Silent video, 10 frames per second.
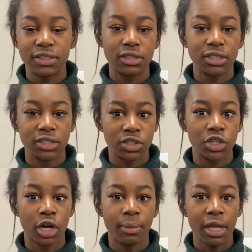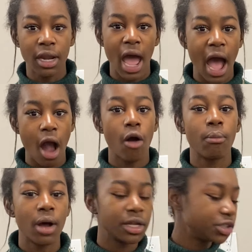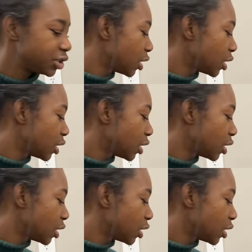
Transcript: to determine how much